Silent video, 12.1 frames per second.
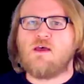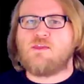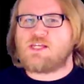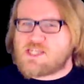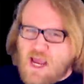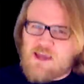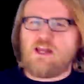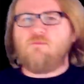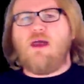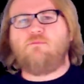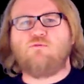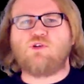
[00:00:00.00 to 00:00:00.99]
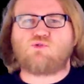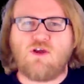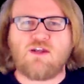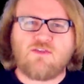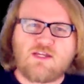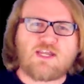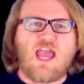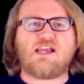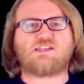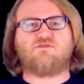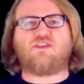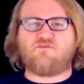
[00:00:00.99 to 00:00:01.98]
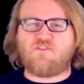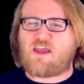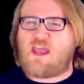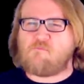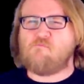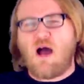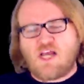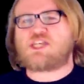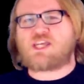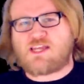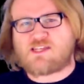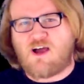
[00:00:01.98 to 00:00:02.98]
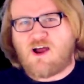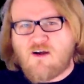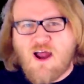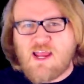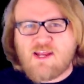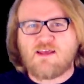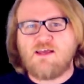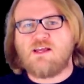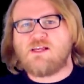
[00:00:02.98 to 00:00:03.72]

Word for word: The Second Amendment was written in the days of the fucking musket, all right?